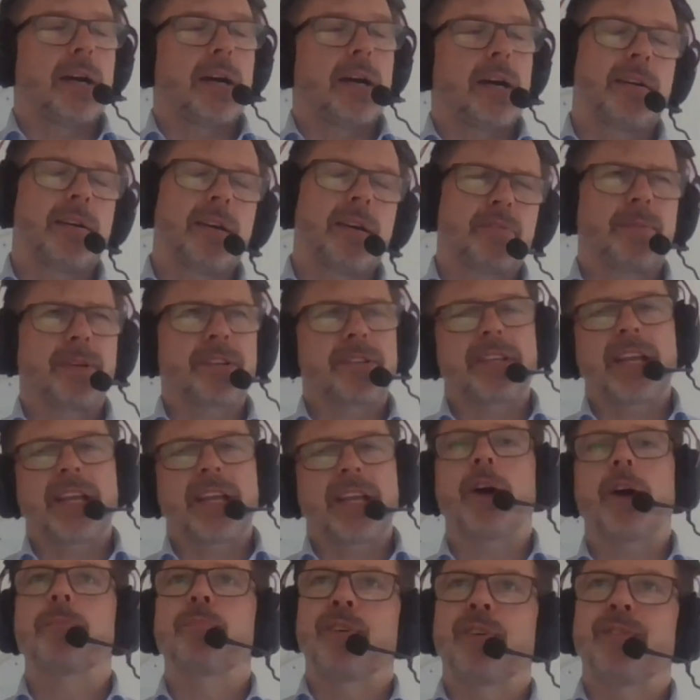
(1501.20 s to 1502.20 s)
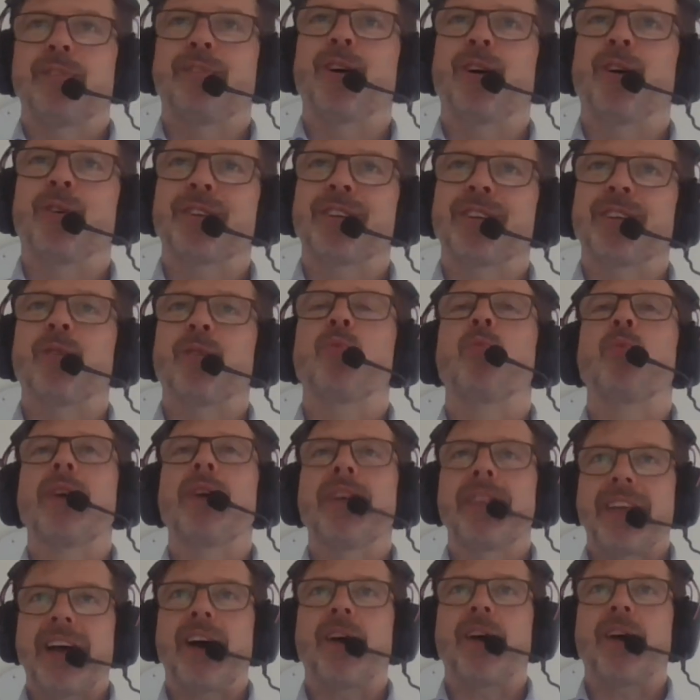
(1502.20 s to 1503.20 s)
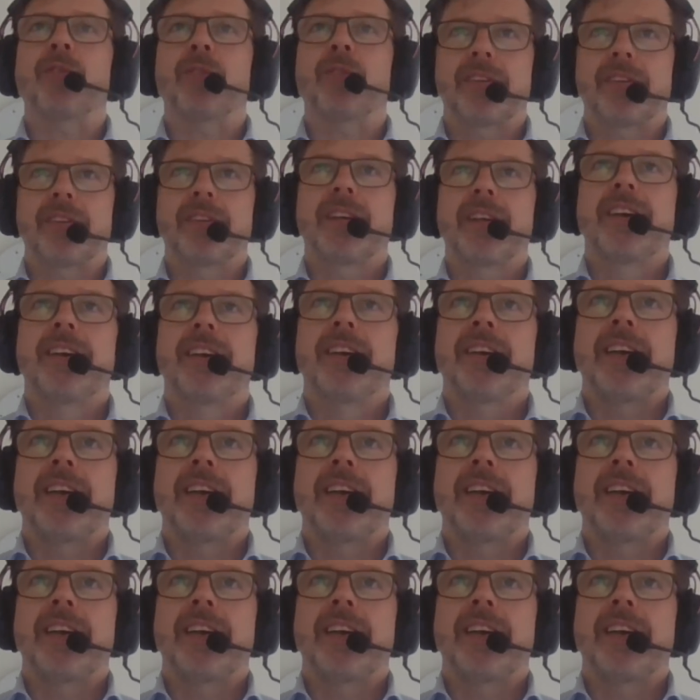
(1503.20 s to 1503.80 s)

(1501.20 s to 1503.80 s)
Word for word: uh, I was about to say unprovoked, without